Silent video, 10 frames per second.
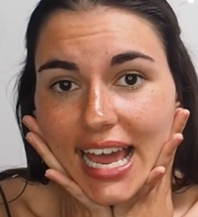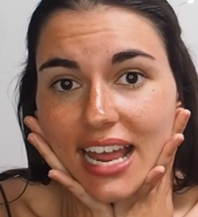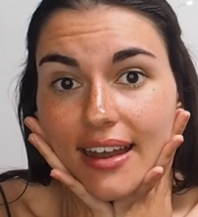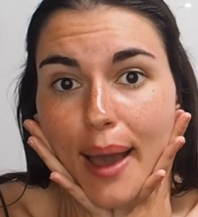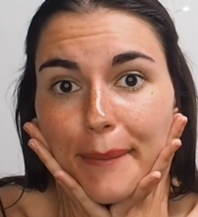
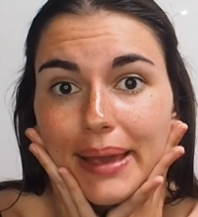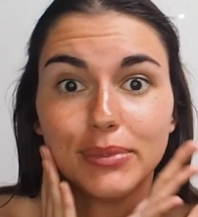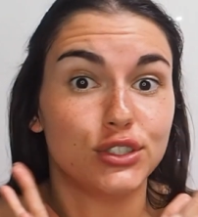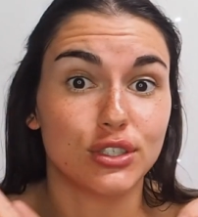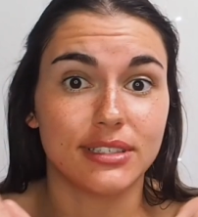in and
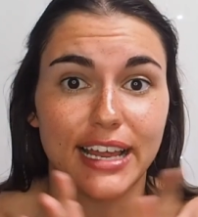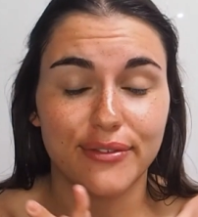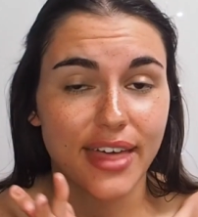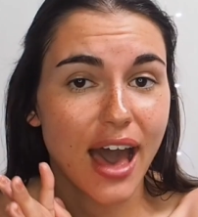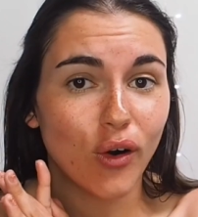maybe just
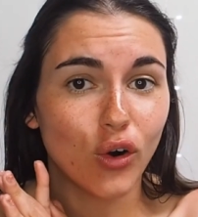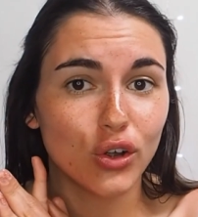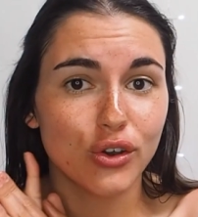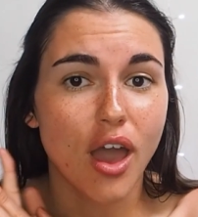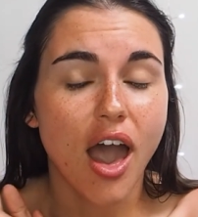leave that
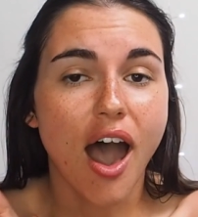on,